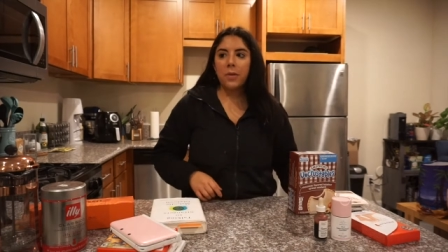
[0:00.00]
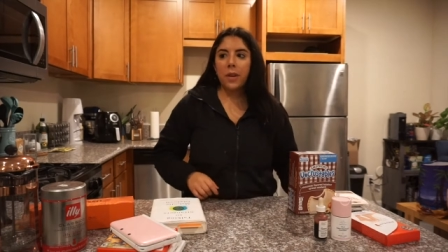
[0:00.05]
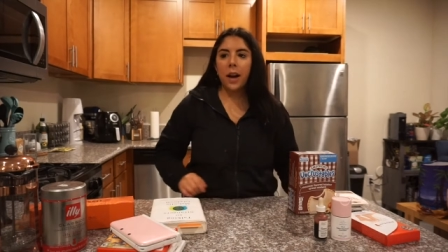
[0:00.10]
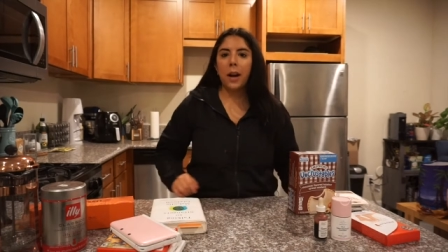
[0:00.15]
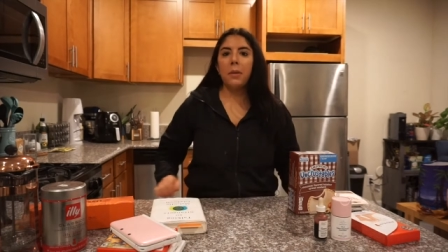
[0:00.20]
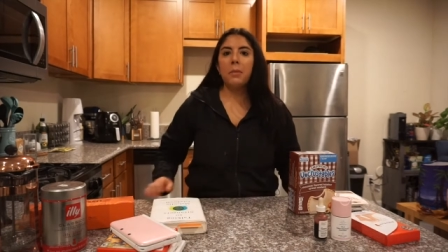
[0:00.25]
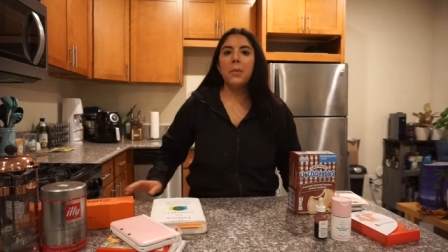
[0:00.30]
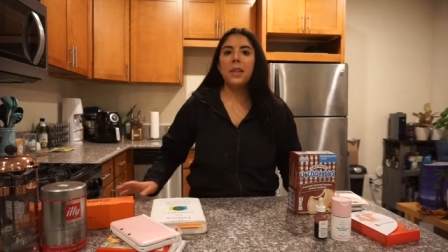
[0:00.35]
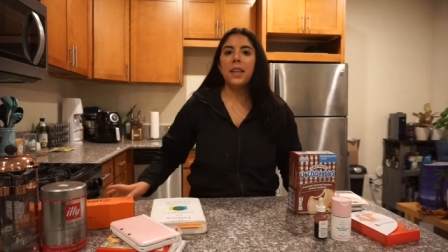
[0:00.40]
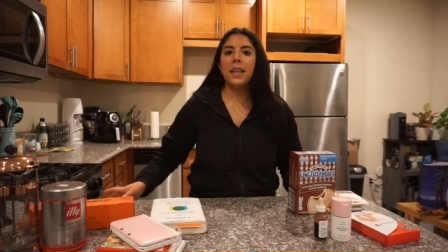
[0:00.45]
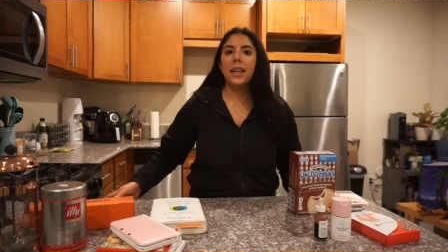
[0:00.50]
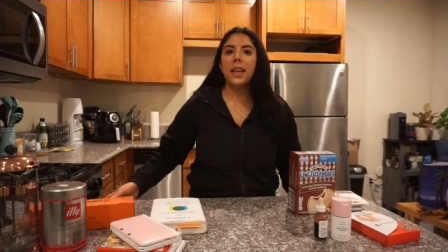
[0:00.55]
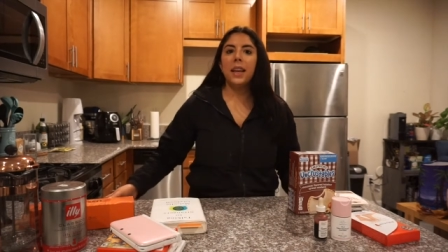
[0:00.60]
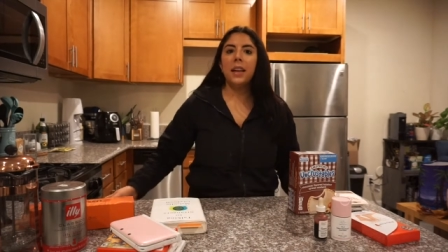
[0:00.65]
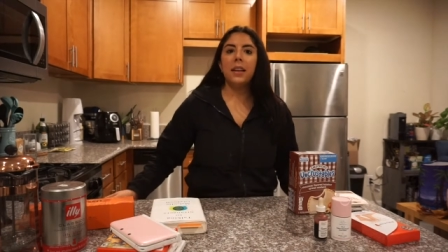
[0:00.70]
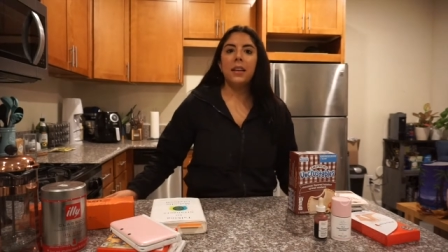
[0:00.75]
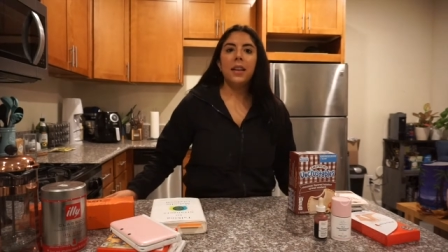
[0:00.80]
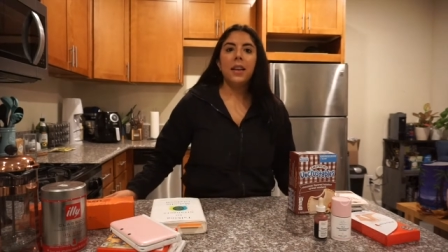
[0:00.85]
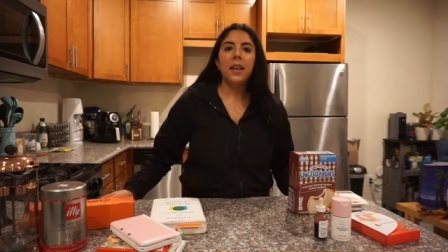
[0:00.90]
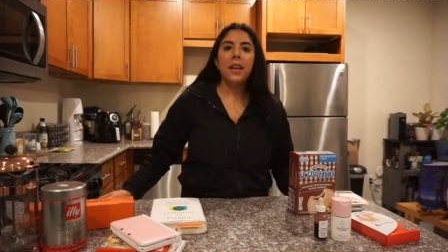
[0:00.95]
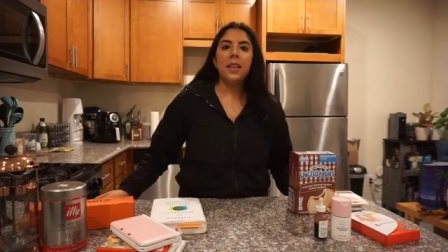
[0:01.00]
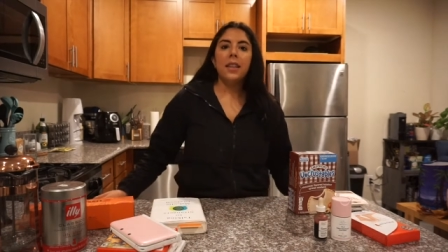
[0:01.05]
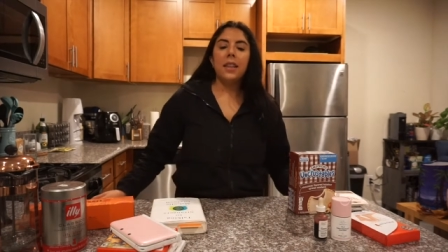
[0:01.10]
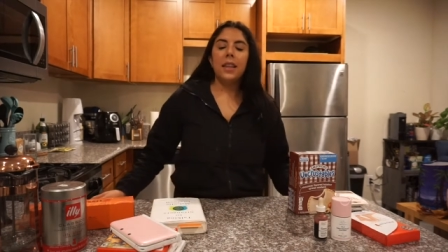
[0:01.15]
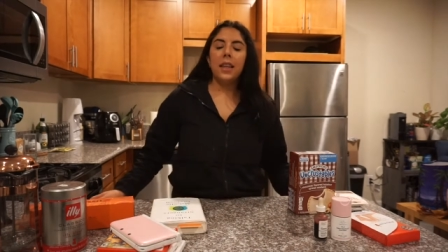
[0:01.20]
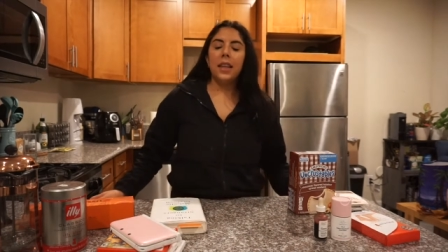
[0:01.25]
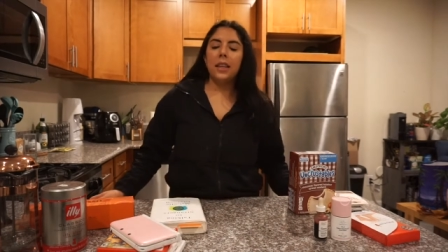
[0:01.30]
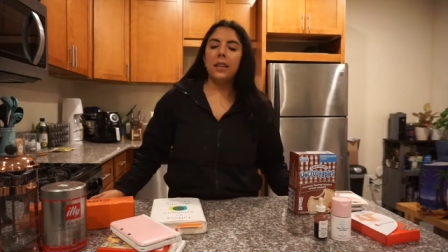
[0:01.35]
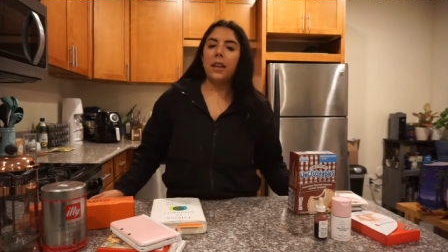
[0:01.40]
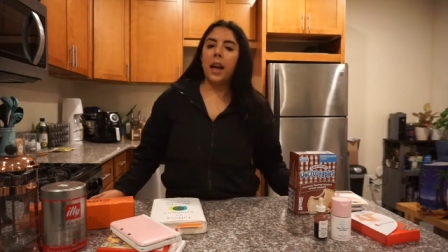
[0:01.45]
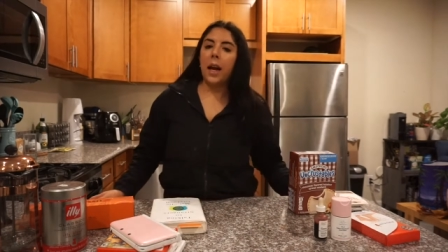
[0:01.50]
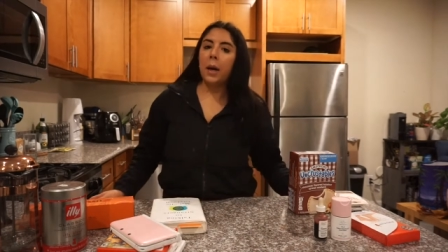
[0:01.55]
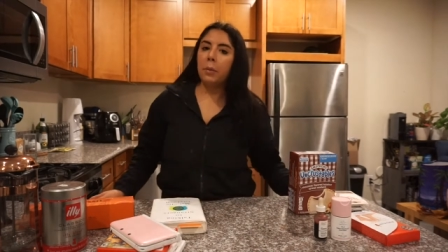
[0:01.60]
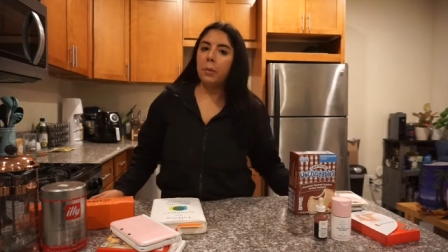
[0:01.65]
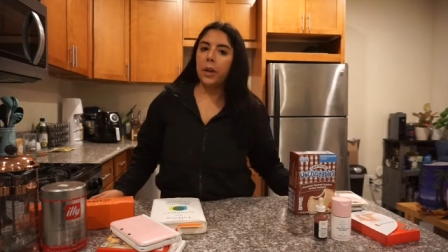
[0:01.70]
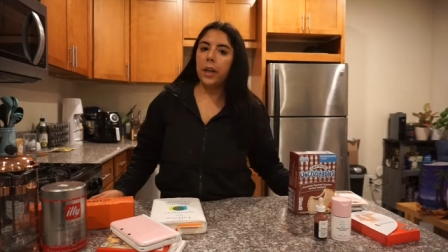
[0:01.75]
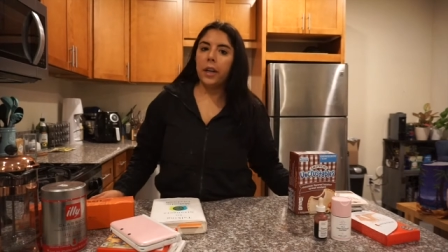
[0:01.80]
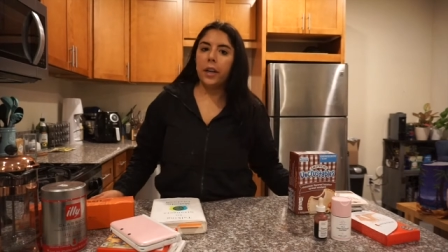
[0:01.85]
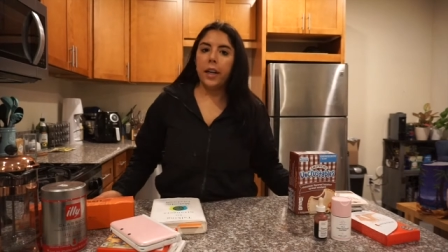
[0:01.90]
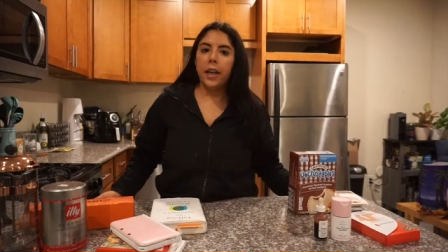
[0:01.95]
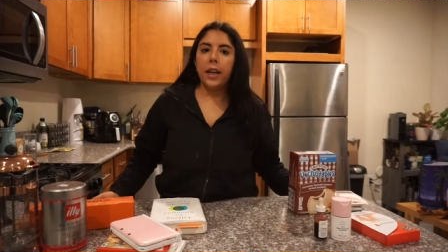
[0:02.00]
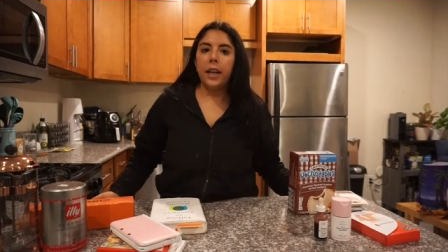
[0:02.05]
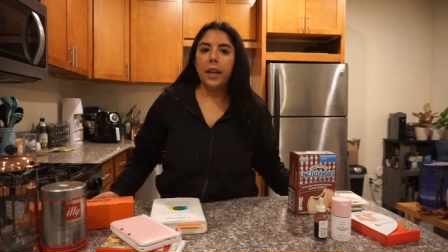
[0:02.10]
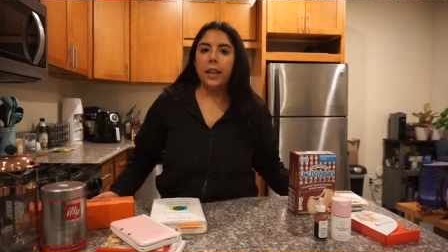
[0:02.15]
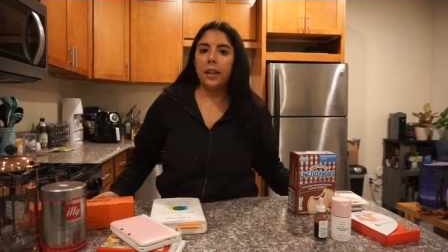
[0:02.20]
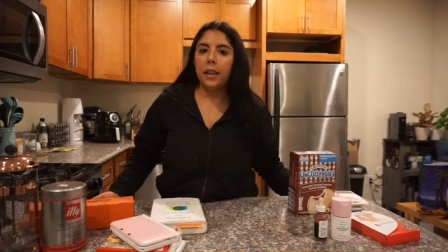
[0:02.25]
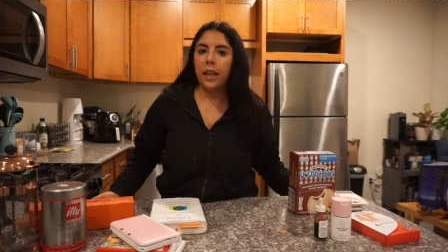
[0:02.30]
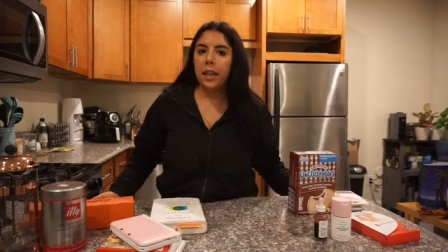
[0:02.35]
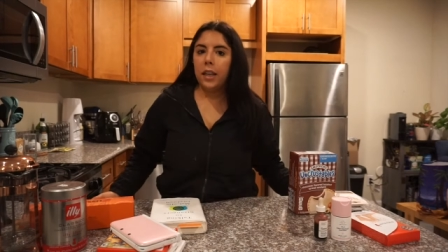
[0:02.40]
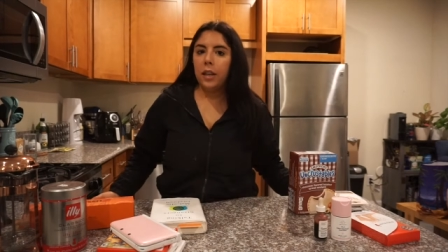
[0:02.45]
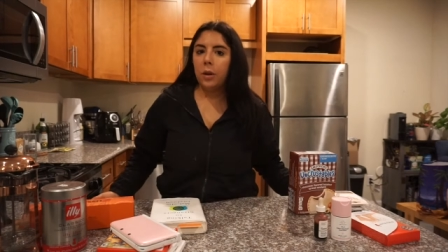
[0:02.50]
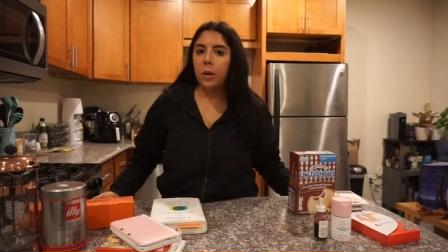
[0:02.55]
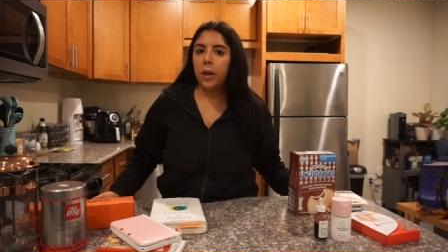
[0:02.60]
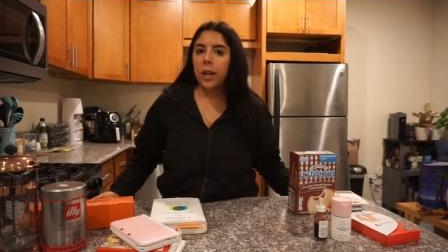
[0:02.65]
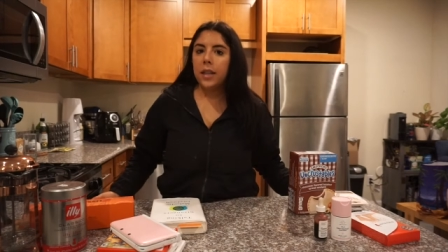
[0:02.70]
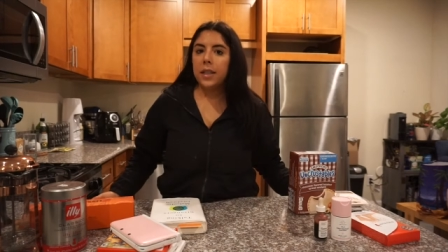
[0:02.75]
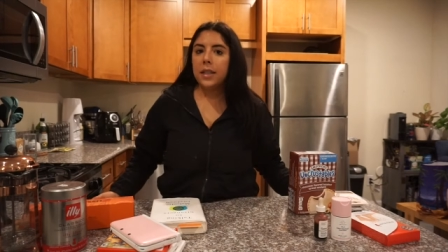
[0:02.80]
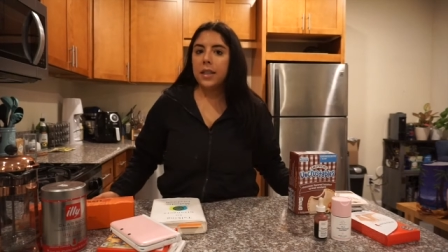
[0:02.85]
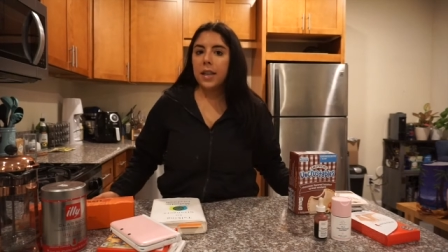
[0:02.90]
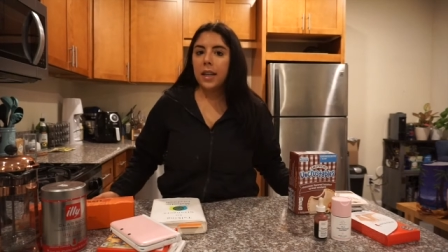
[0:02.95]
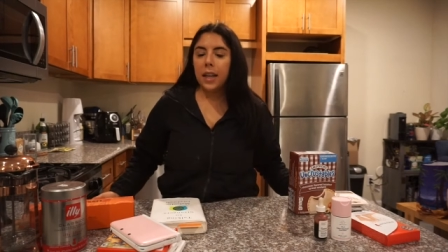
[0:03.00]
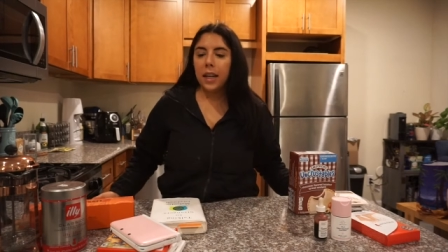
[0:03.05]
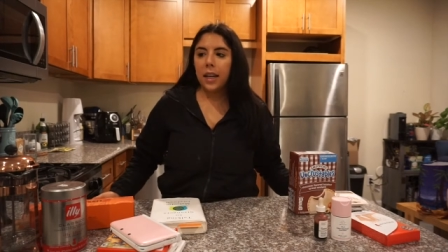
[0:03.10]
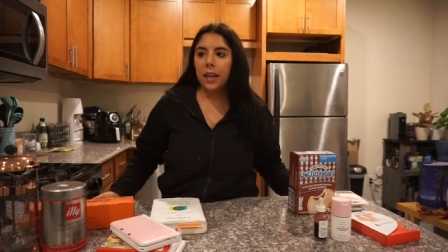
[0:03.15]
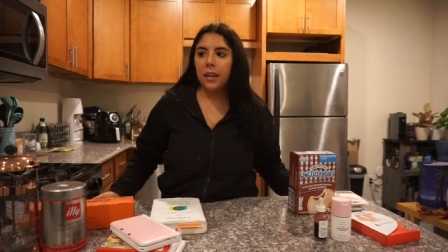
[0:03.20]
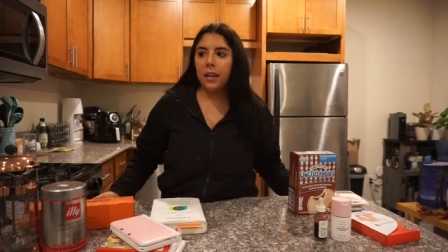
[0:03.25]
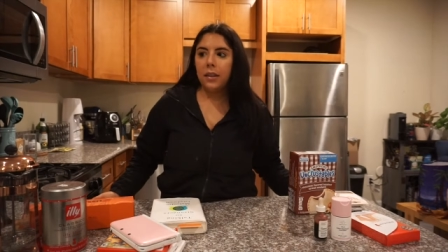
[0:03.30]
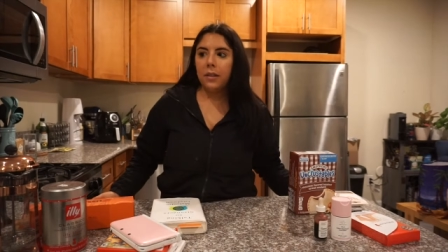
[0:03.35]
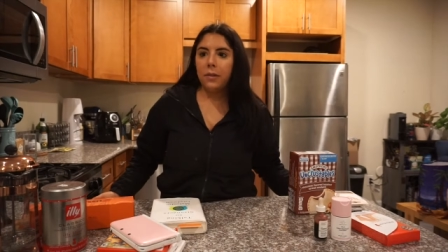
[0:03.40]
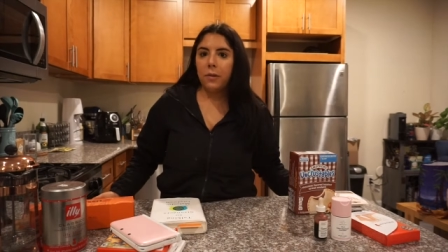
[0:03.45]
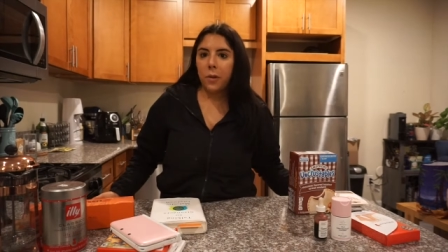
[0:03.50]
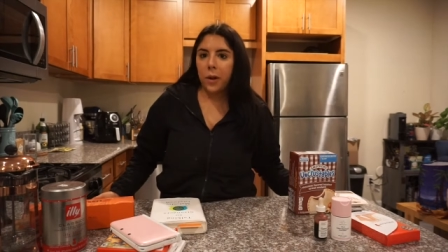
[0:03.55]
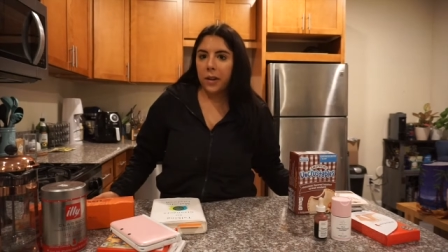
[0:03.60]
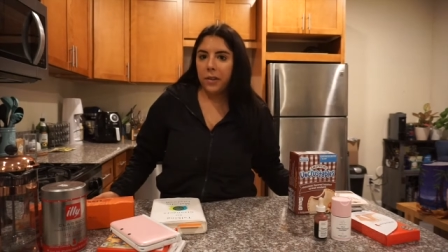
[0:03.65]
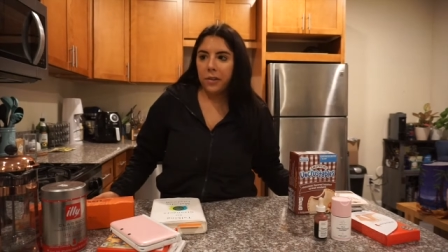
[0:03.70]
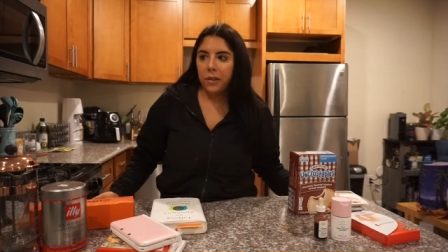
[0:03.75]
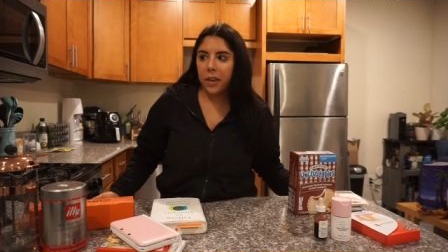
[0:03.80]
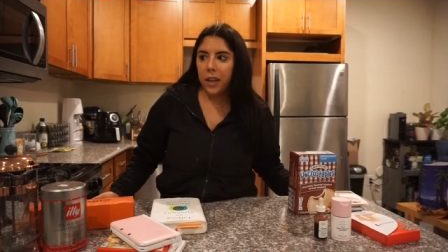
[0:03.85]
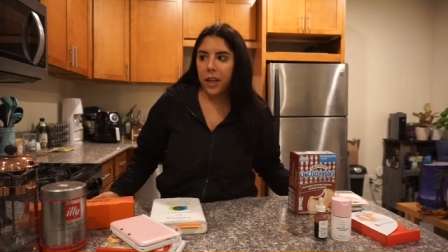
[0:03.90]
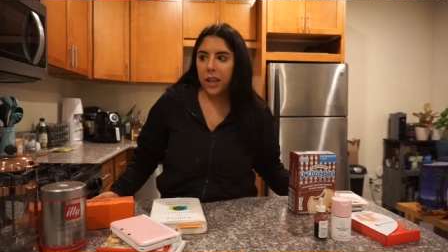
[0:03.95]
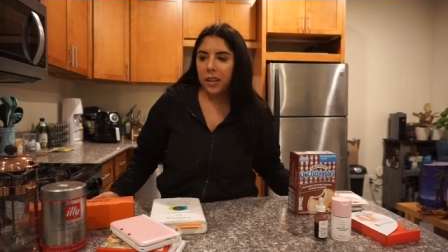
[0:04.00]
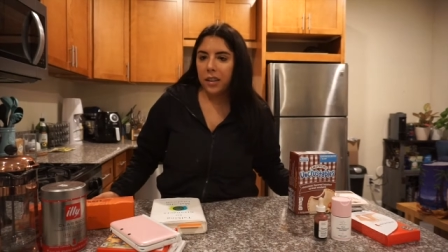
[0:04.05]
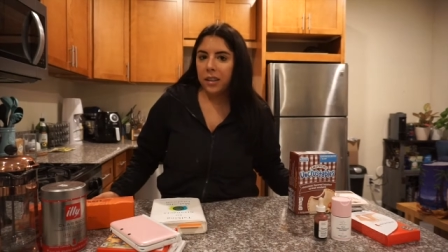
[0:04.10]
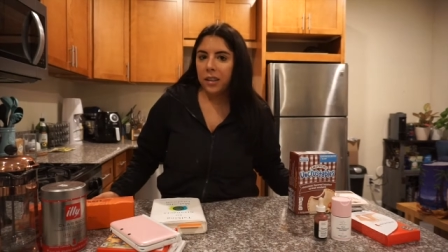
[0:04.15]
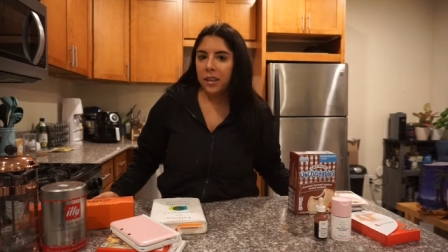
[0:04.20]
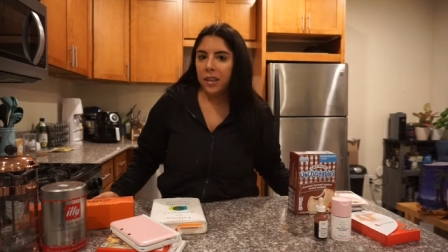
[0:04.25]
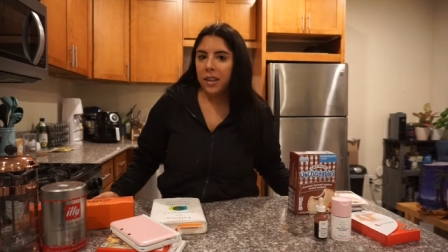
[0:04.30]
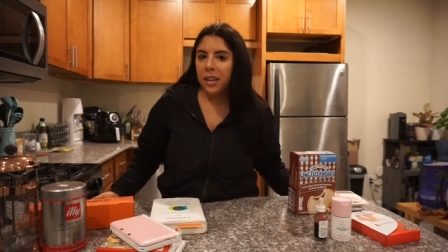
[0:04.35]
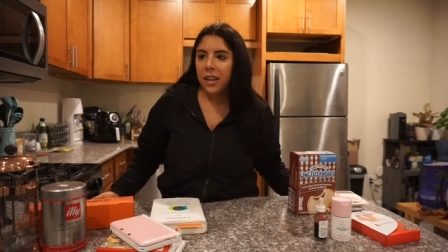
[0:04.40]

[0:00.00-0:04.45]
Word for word: from the, the library in like your city for free.